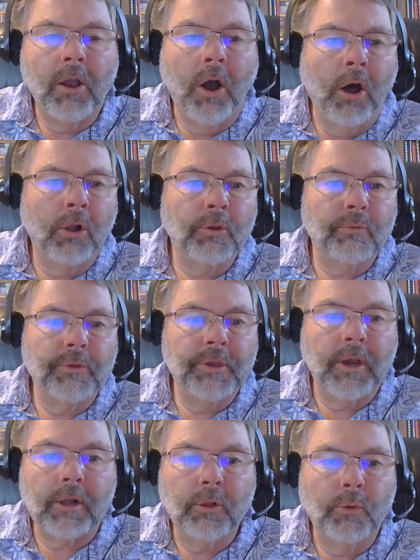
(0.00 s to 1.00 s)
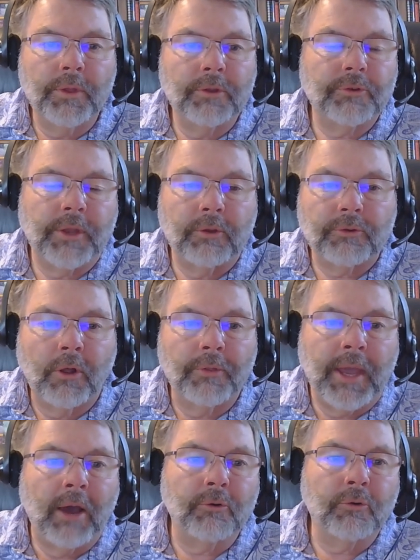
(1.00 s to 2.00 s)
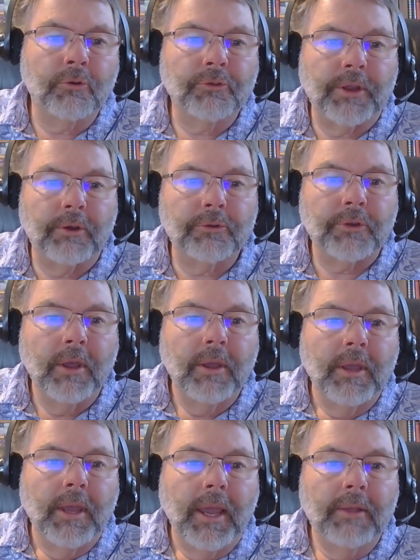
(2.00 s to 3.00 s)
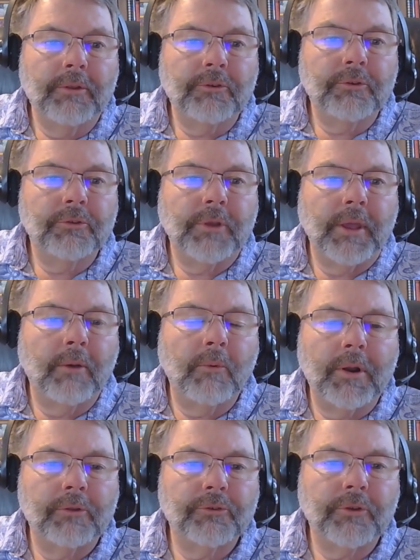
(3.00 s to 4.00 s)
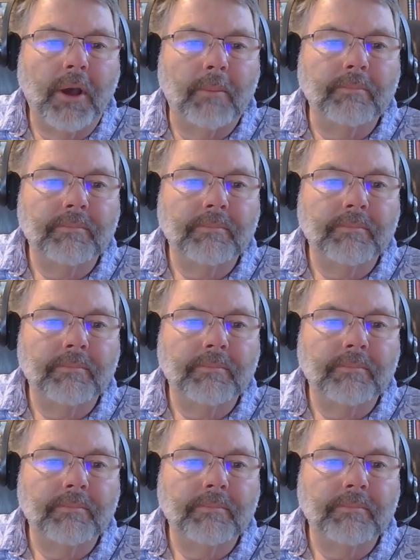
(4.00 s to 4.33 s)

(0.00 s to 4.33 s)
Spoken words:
all of the clothing sales, all the outdoor sales, and let's just say I want a sum.